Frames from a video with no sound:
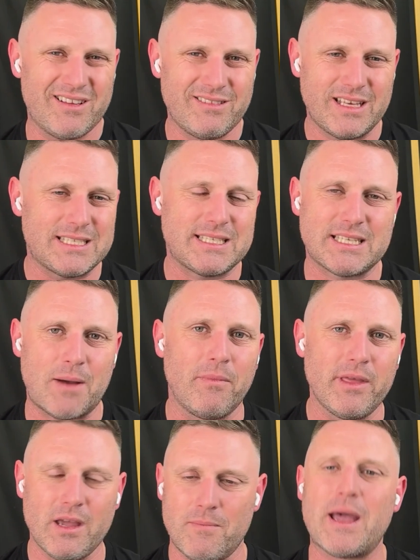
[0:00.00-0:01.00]
There's
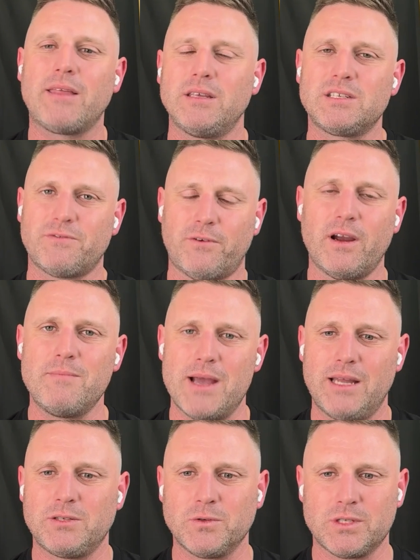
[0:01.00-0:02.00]
something about this
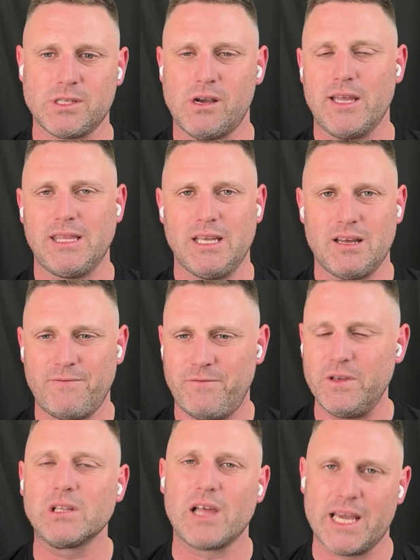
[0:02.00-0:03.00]
Fremantle side that I
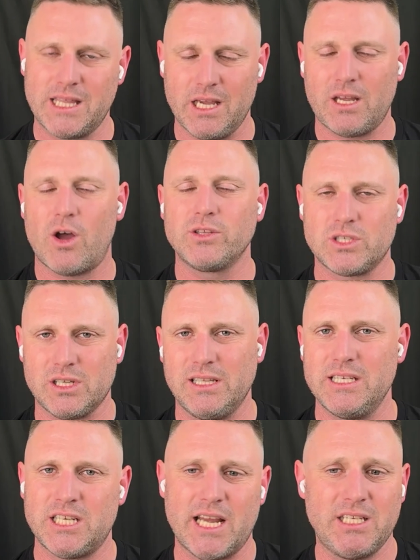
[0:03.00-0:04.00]
feel like they're
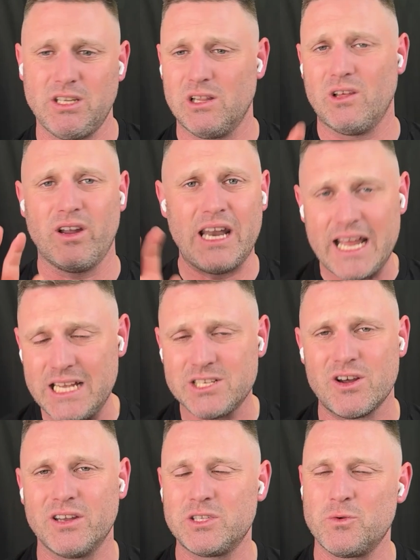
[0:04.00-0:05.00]
constantly changing a lot. And
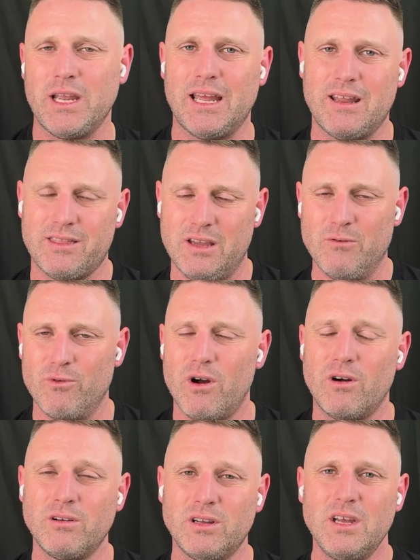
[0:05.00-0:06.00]
he's not doing anything
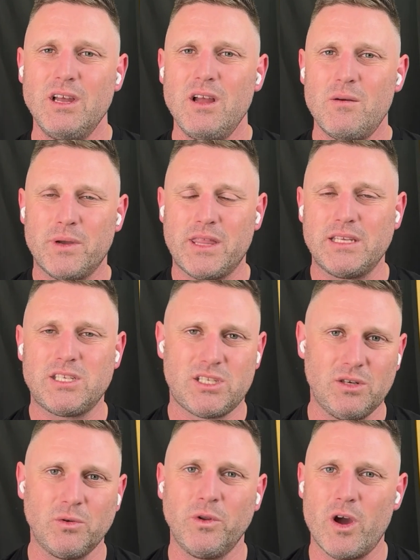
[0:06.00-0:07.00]
wrong, but they're
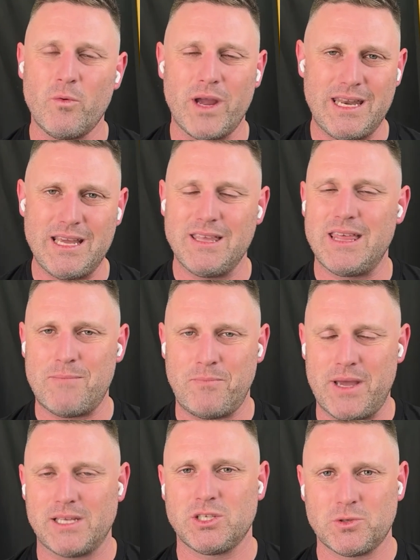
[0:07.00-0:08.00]
still nowhere near their
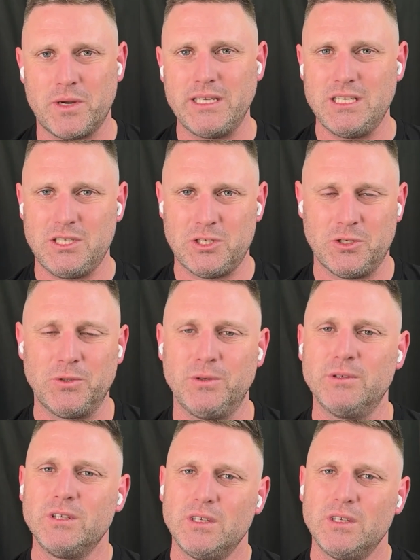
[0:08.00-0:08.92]
best 22.